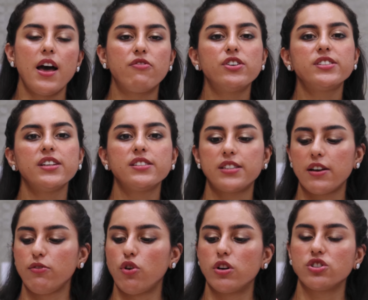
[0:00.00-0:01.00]
Ever since
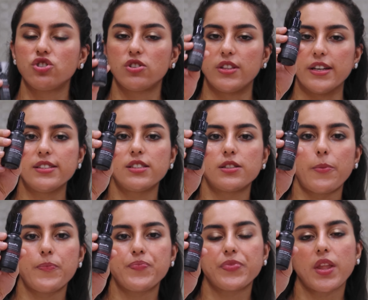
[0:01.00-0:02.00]
I've launched this,
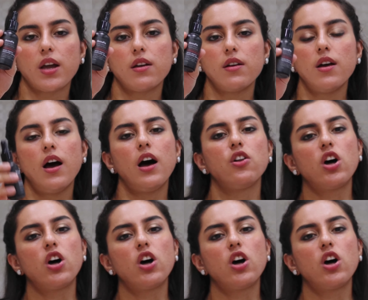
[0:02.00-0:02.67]
a